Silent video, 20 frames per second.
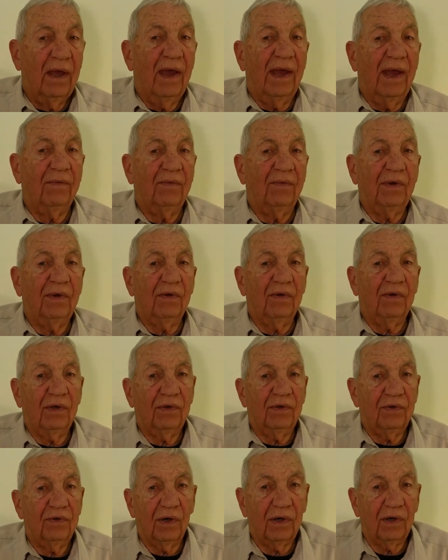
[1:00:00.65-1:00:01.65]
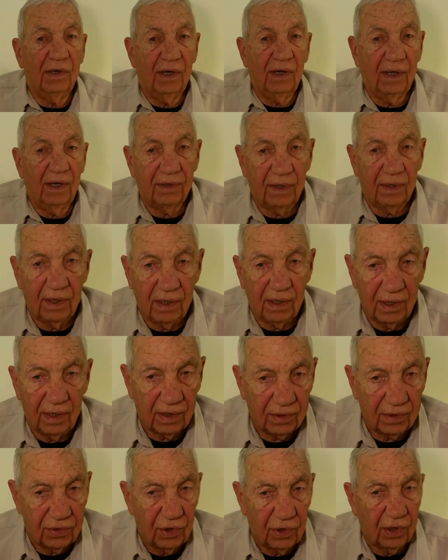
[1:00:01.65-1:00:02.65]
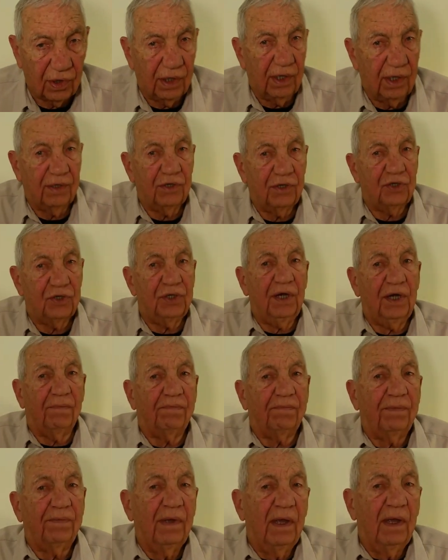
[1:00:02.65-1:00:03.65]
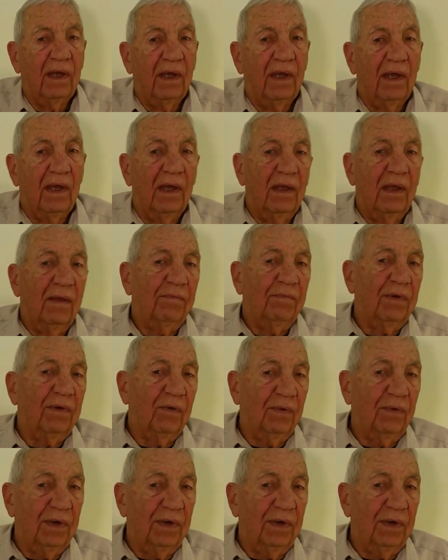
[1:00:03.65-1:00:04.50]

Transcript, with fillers: and we could have took another took another ship. But